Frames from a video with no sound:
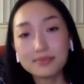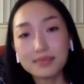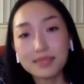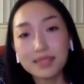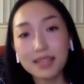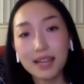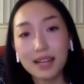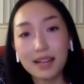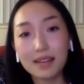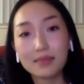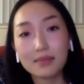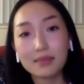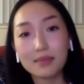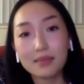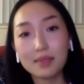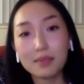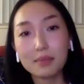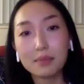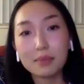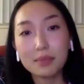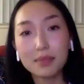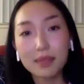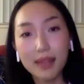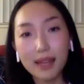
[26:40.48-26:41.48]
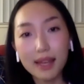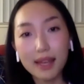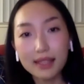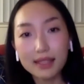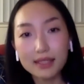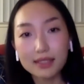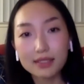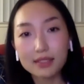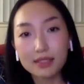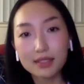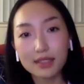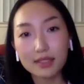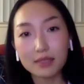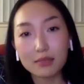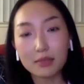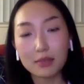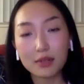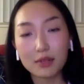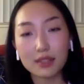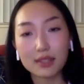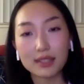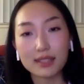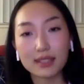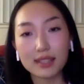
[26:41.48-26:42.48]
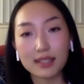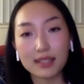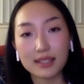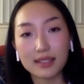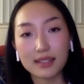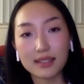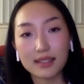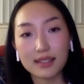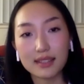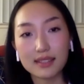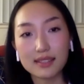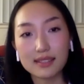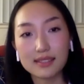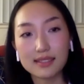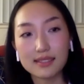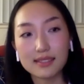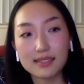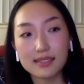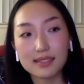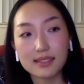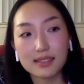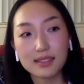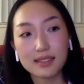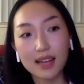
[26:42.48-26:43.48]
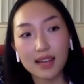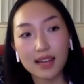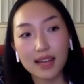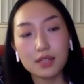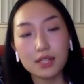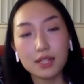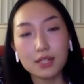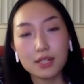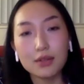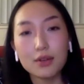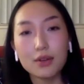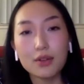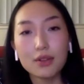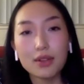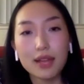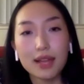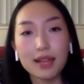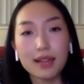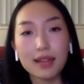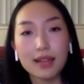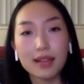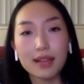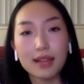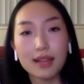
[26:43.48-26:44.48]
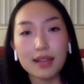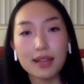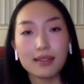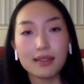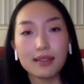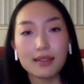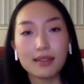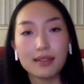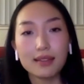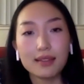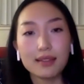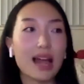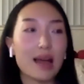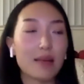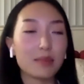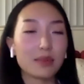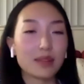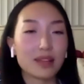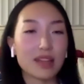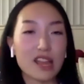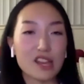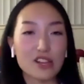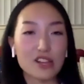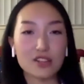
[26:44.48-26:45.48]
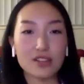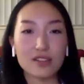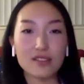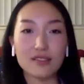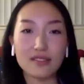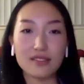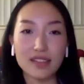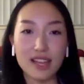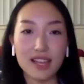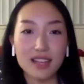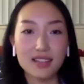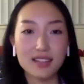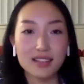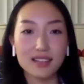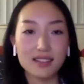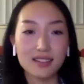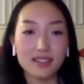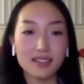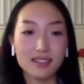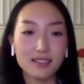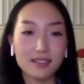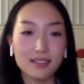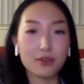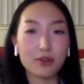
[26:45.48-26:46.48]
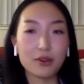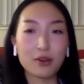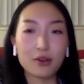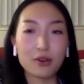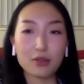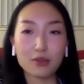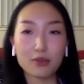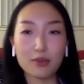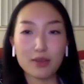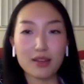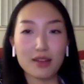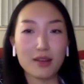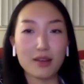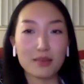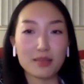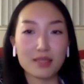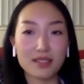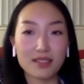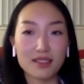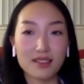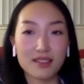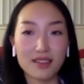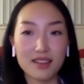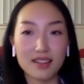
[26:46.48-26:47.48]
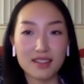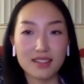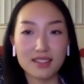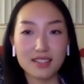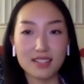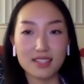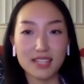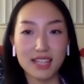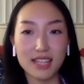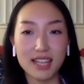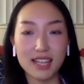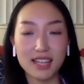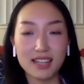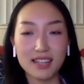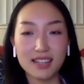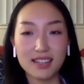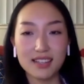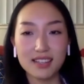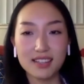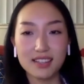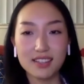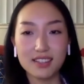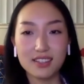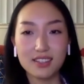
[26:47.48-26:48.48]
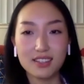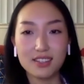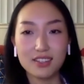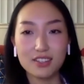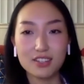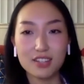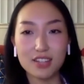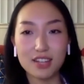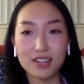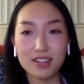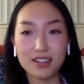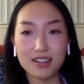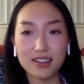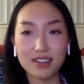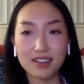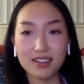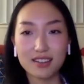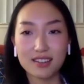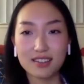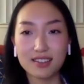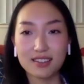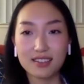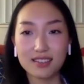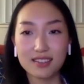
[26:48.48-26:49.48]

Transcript: Yeah. The play is really important because, you know, like the application of like Foucault's panopticon to like gender.